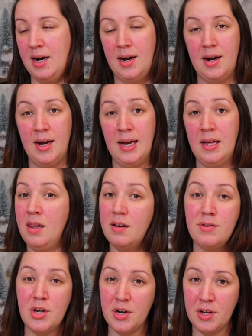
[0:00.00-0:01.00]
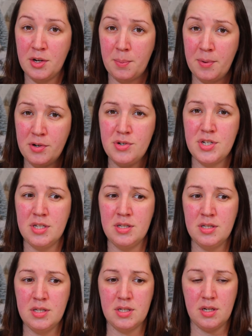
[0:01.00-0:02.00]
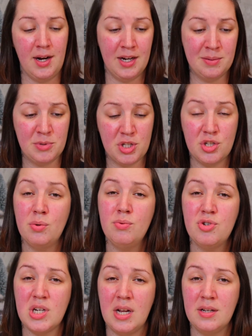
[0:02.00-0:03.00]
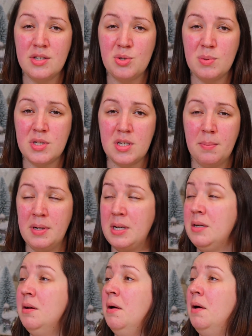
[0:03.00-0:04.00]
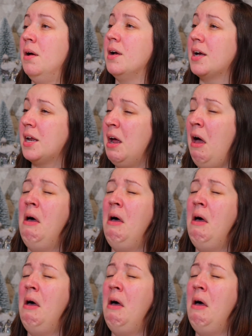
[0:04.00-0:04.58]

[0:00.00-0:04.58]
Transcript: I love it on other persons. I'm so jealous when somebody can...